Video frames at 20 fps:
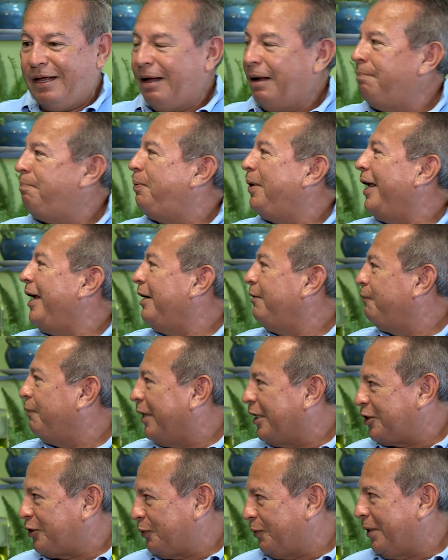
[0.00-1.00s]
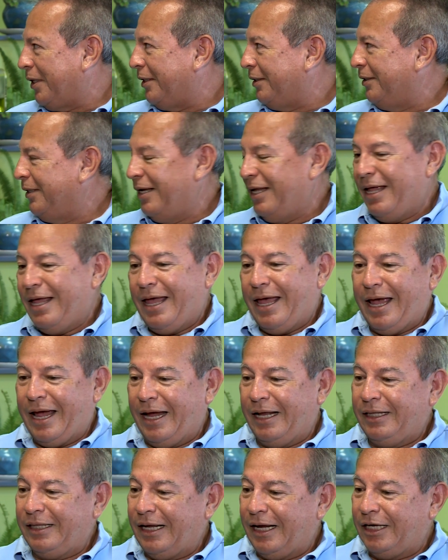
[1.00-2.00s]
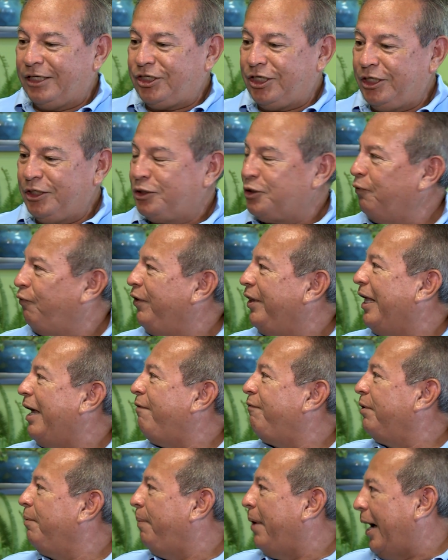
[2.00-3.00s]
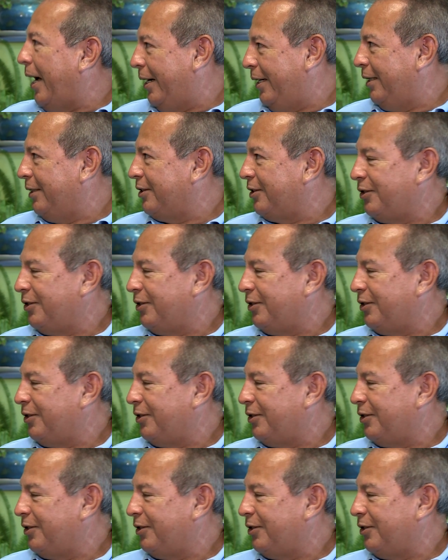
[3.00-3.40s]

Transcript: a plain restaurant and uh, she used to feed everybody.